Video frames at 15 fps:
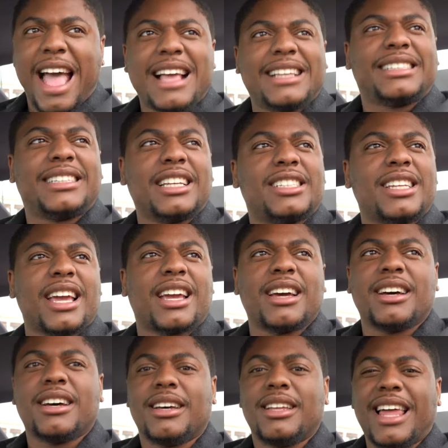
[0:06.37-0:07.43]
has such like
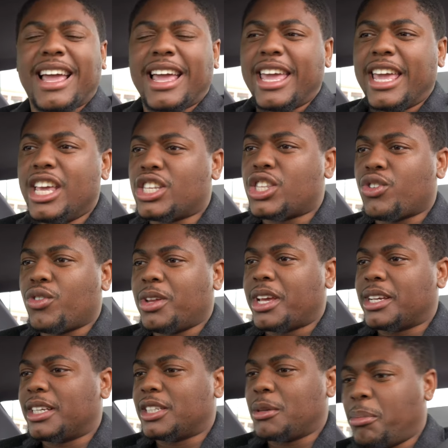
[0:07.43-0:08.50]
a like a history,
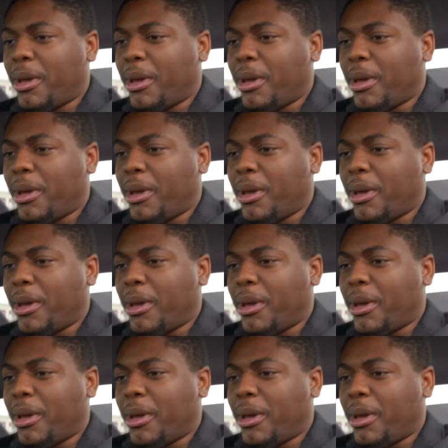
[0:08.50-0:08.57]
like such a